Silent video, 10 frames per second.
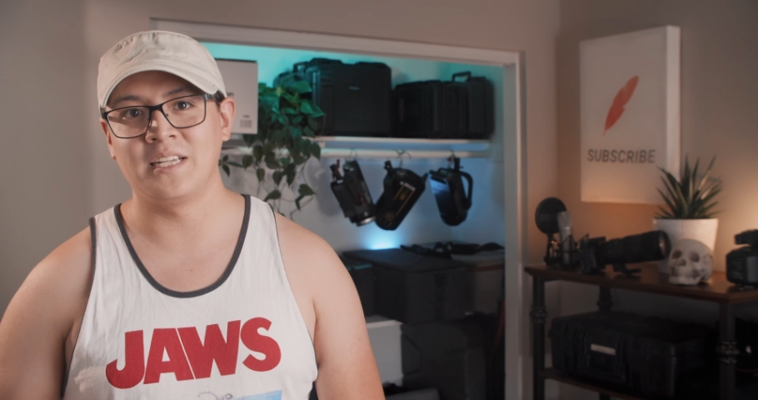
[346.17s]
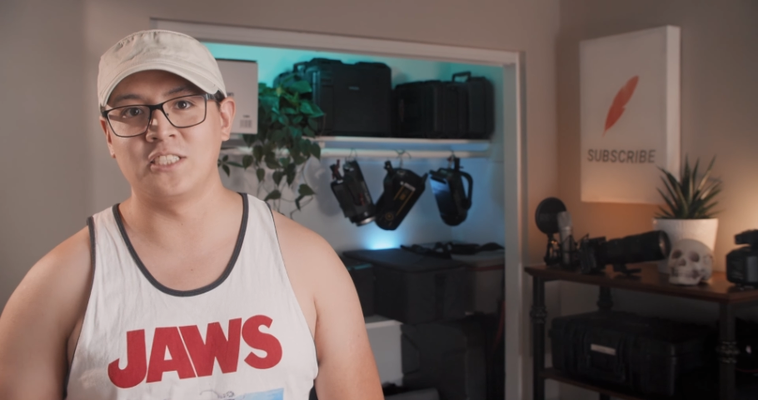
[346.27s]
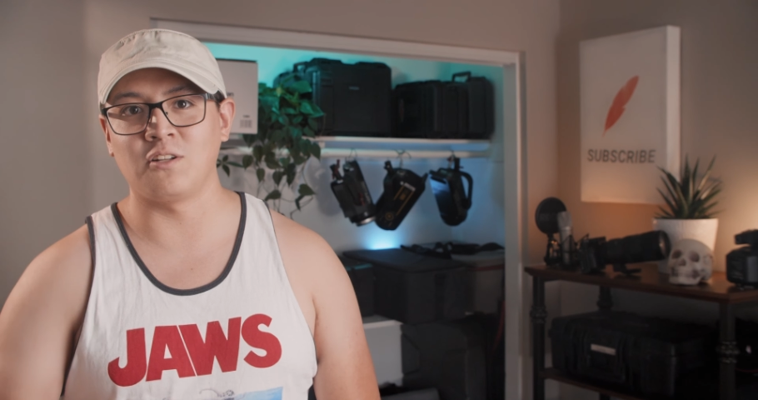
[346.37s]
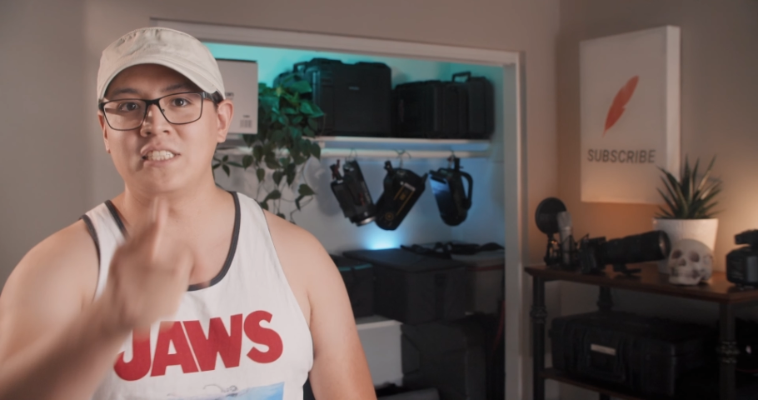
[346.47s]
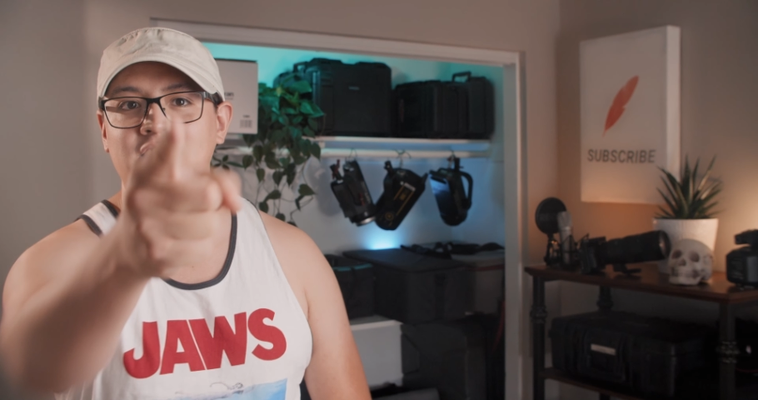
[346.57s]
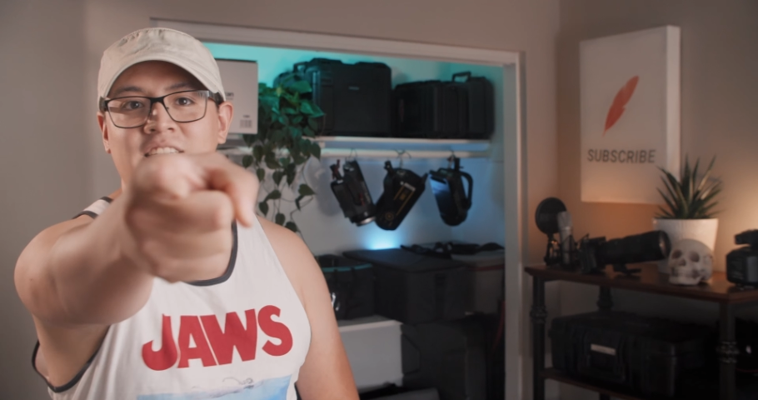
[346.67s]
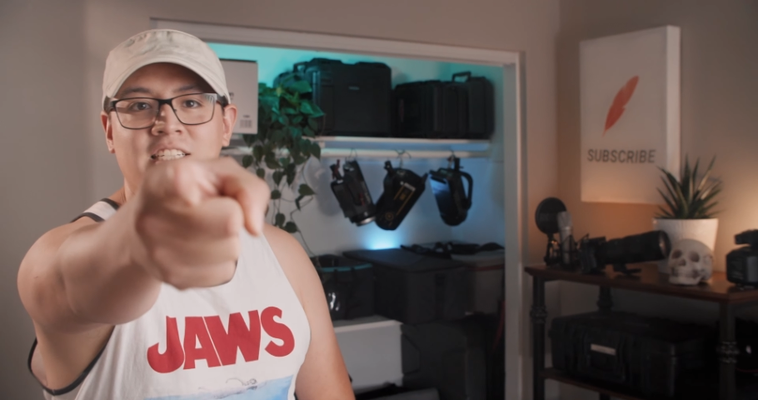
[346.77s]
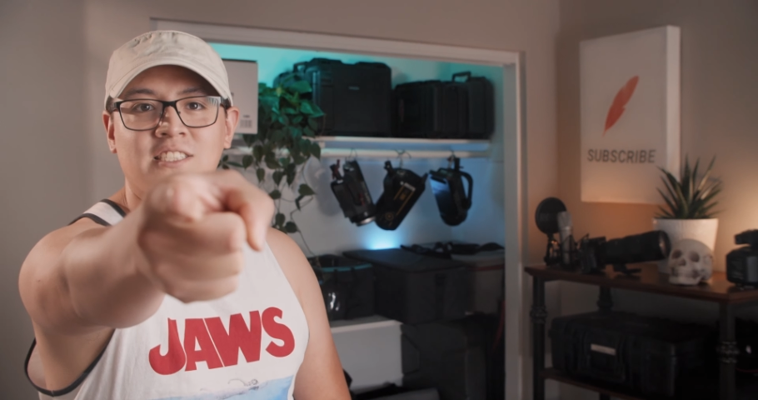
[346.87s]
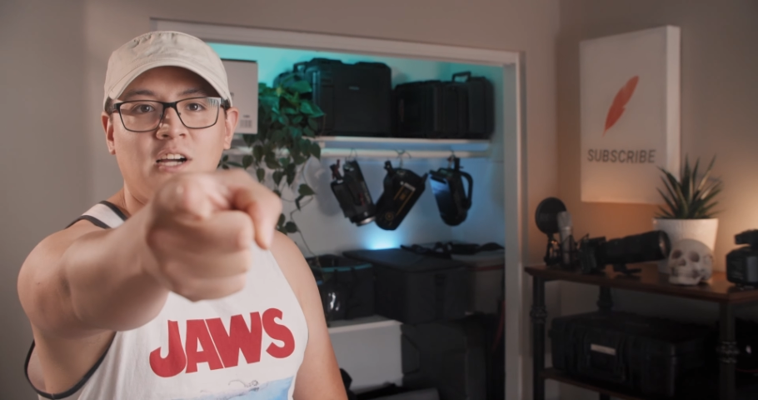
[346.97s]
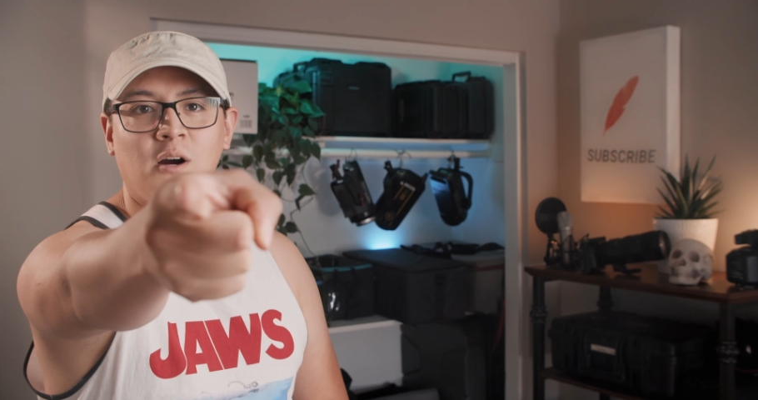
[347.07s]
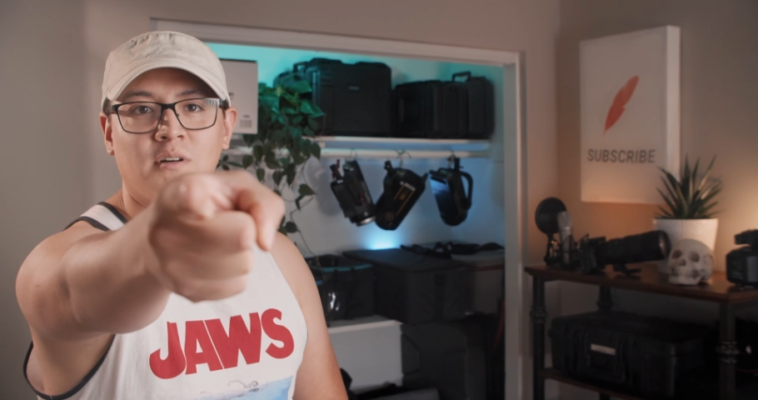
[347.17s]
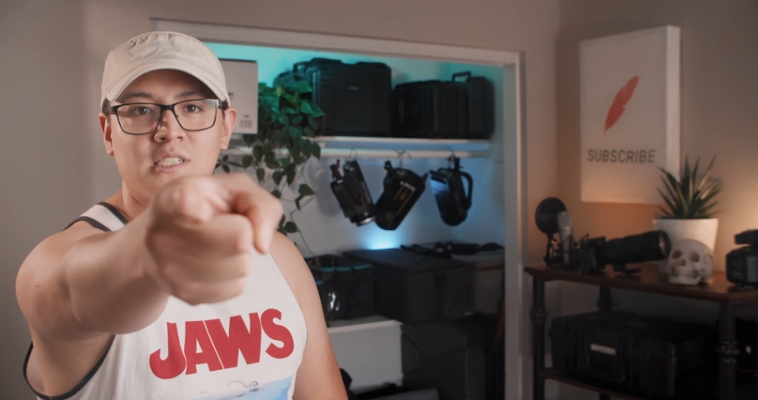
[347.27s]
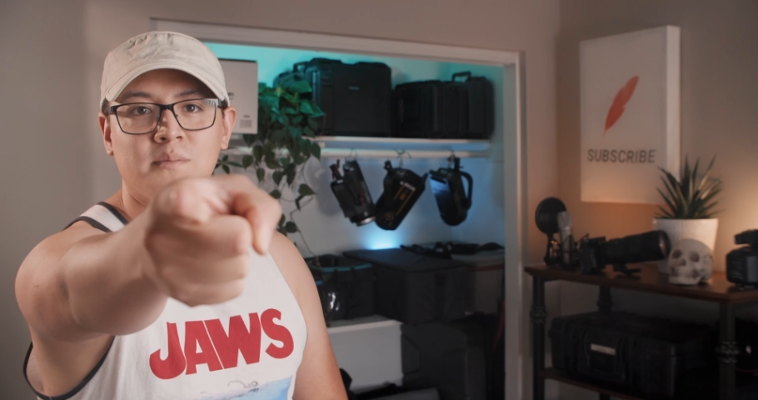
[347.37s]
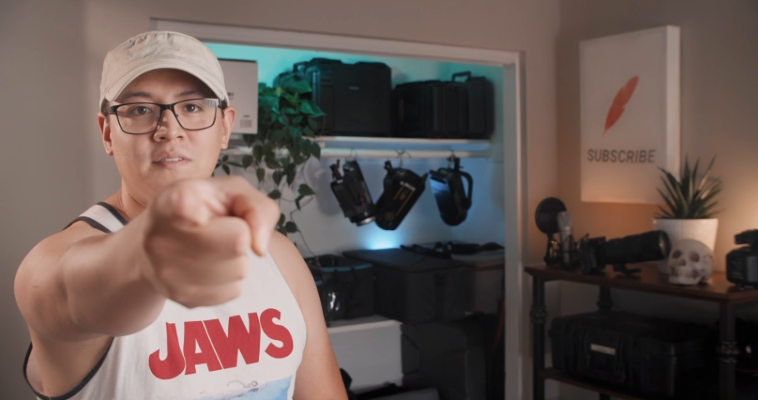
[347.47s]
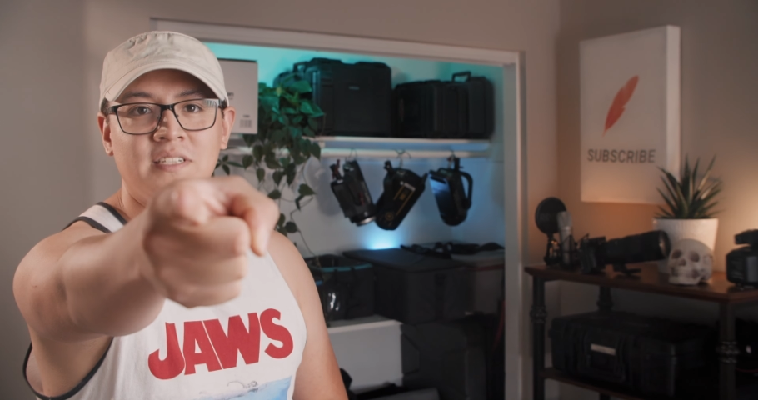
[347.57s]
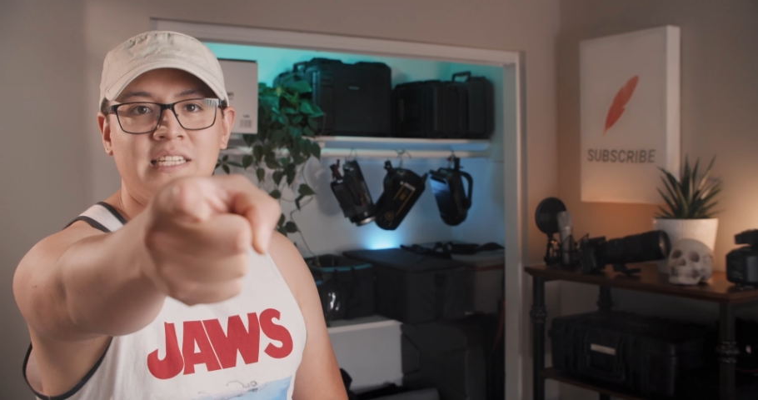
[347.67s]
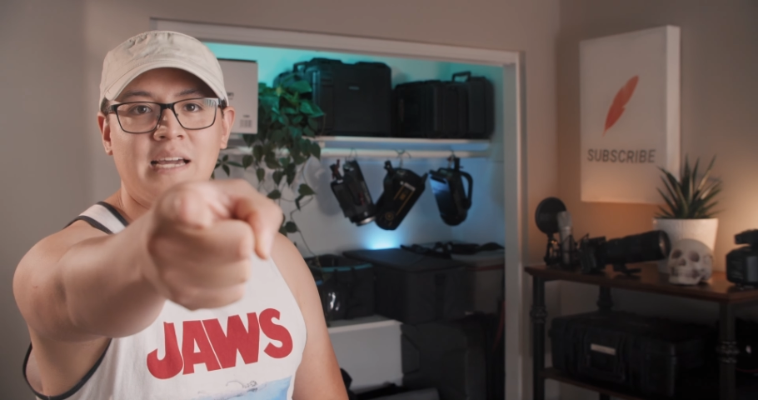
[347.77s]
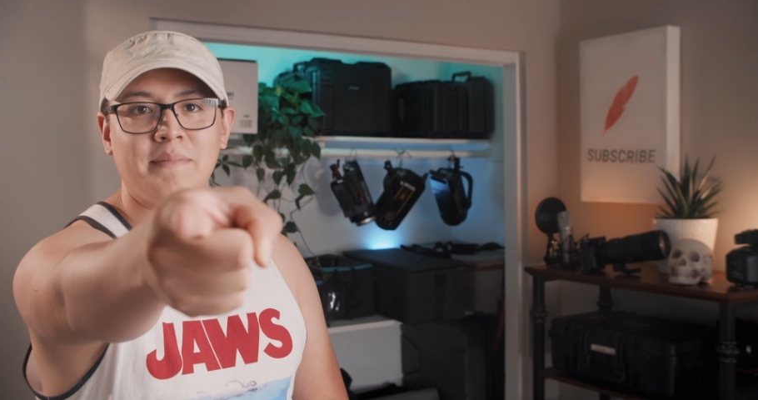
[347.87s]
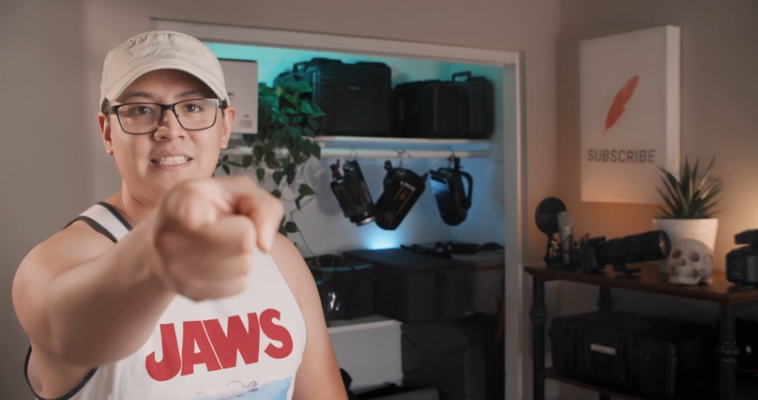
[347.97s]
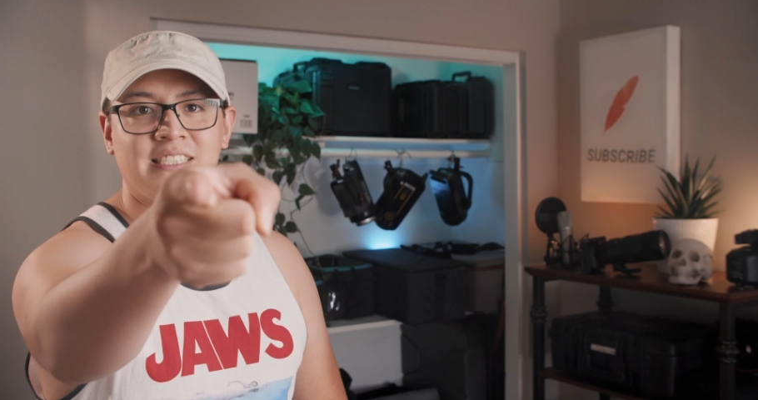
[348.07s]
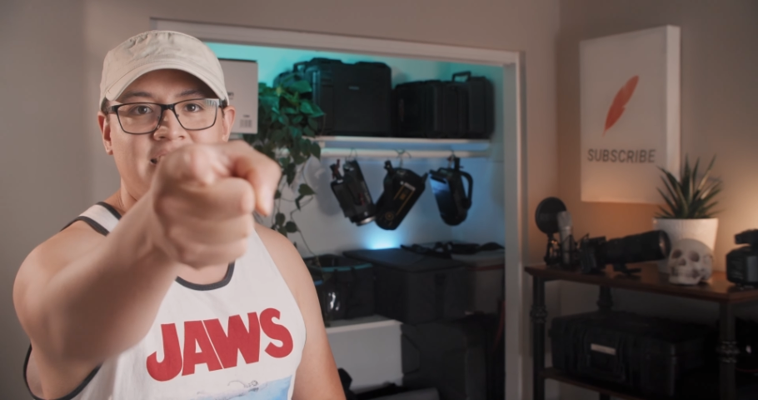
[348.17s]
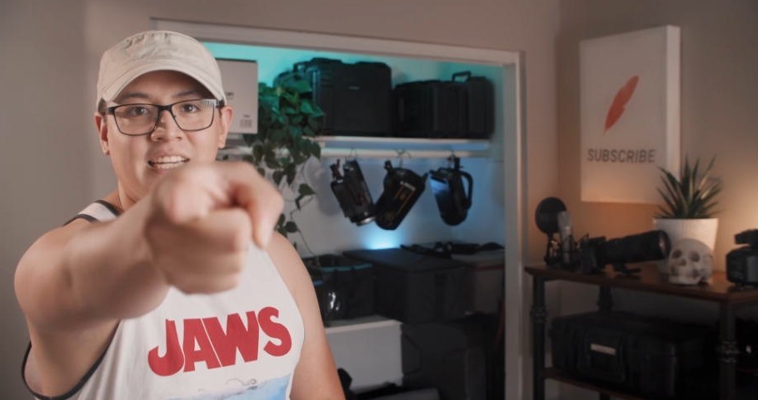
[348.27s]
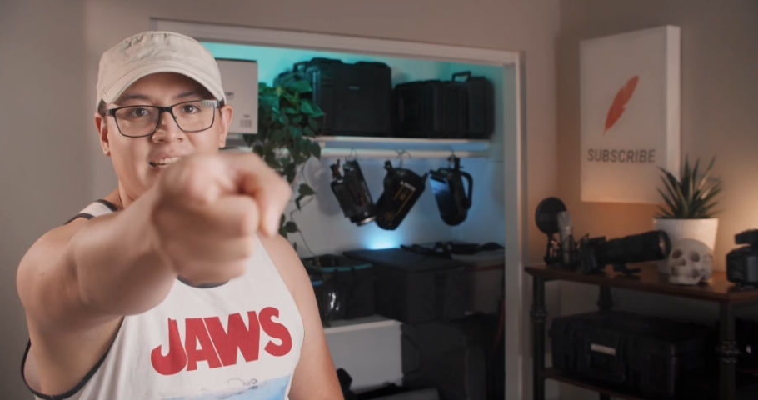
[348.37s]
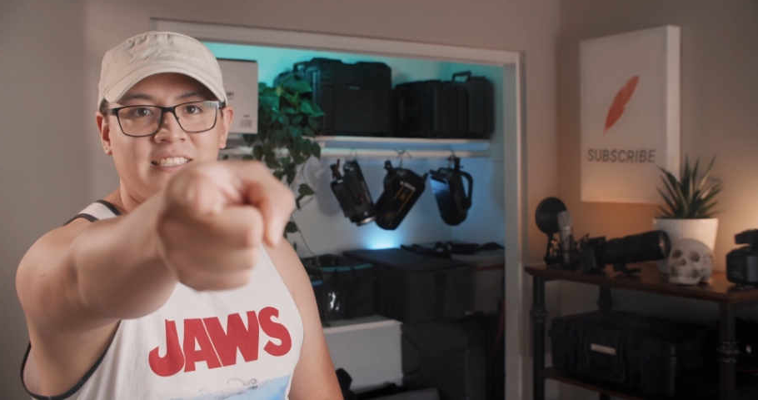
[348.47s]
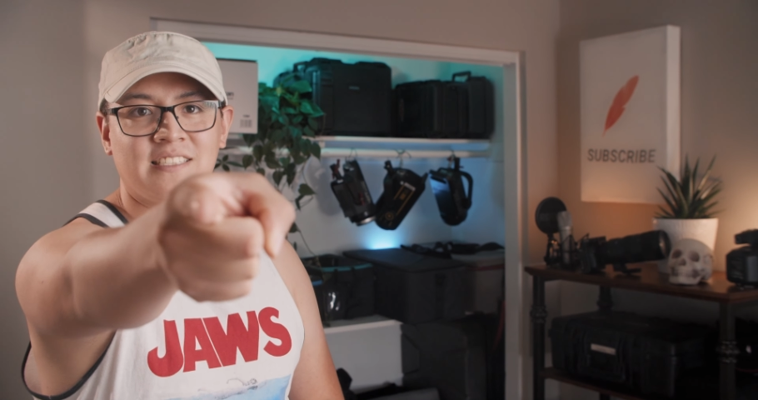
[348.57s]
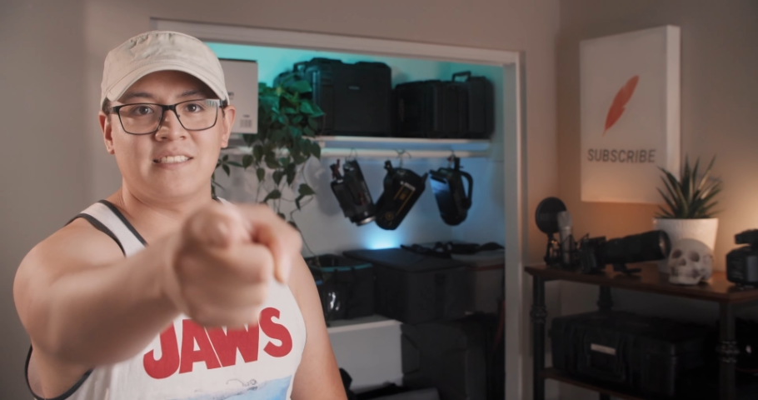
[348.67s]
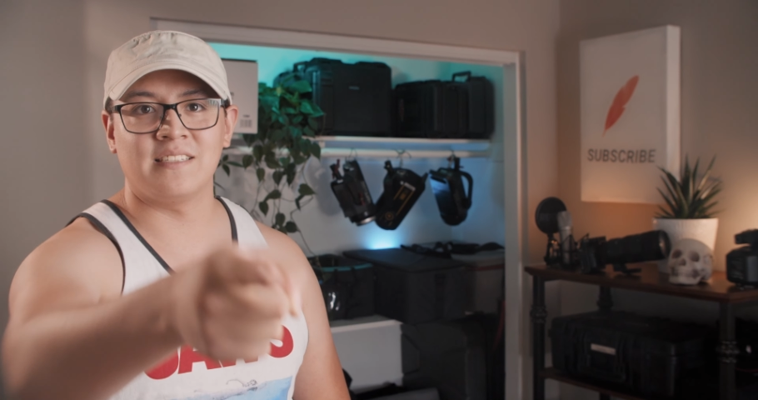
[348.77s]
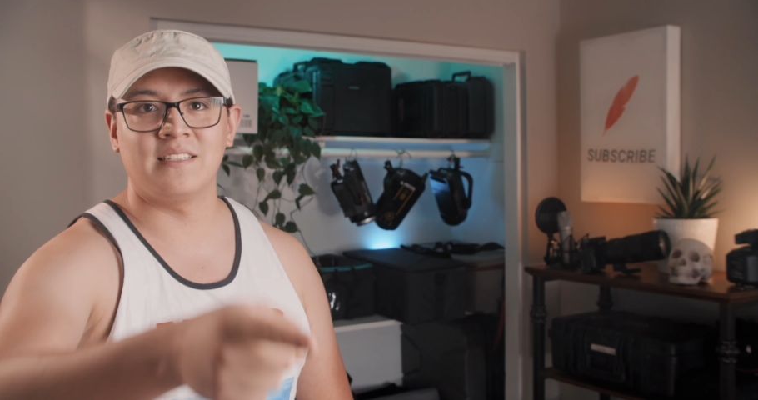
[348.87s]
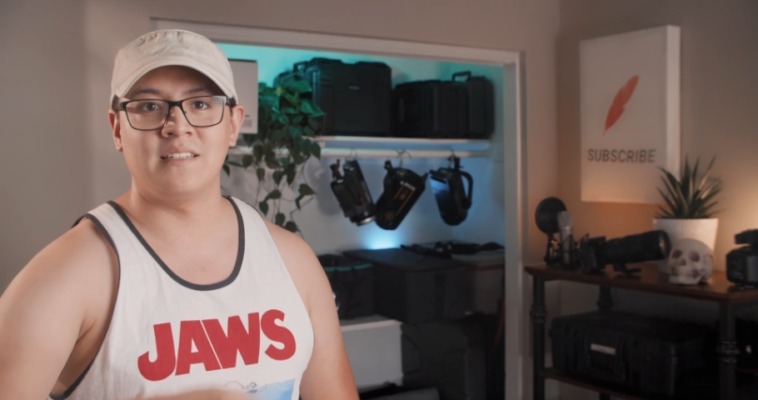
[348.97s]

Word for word: There's only six Star Wars movies, damn it, six!